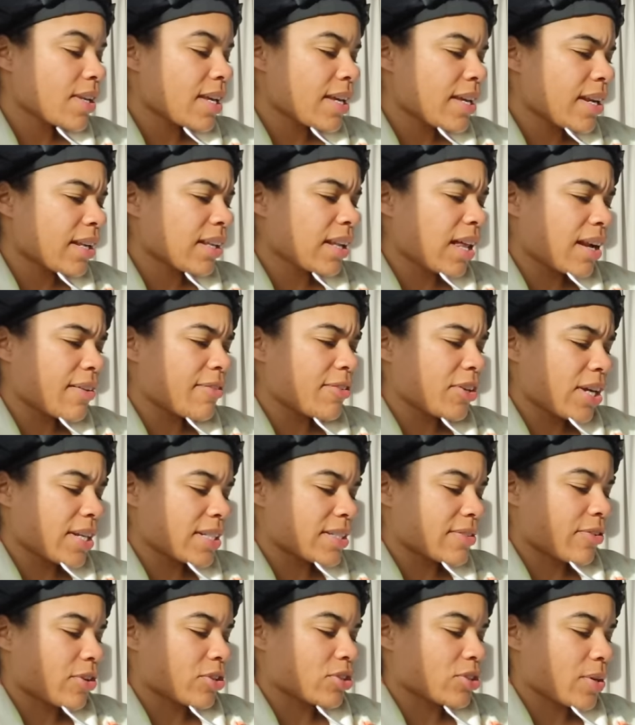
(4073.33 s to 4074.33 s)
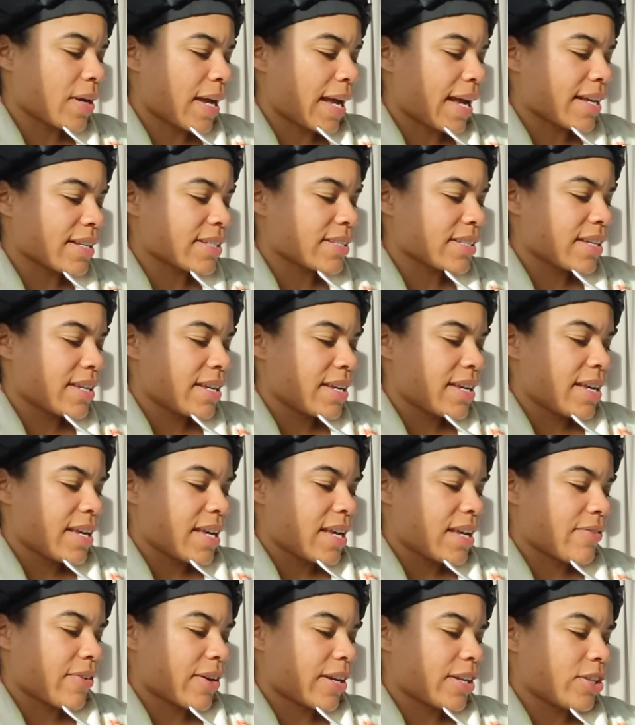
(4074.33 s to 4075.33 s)
And a lot of you guys have also asked
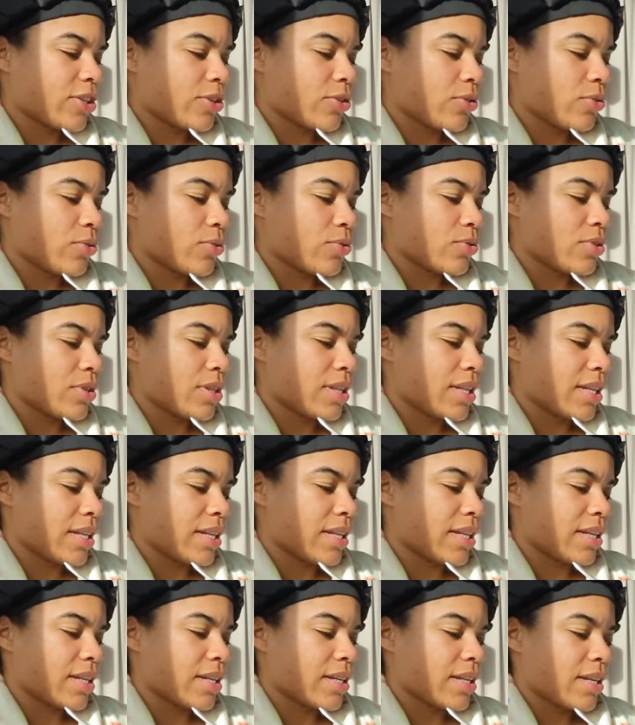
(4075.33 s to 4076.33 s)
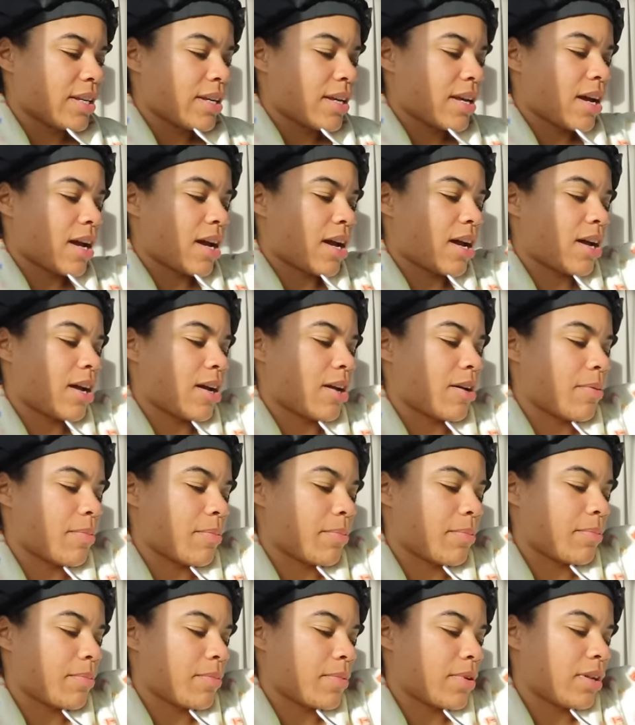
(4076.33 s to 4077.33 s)
if I use the
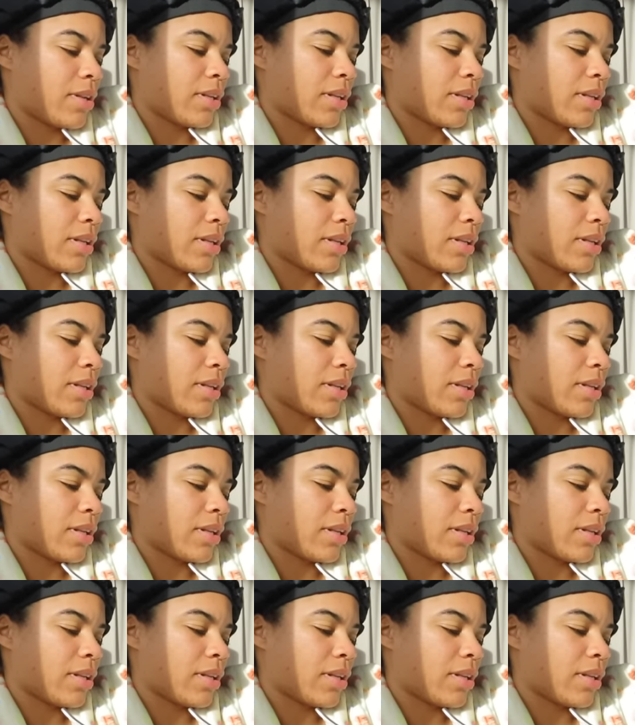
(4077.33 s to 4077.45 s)
um,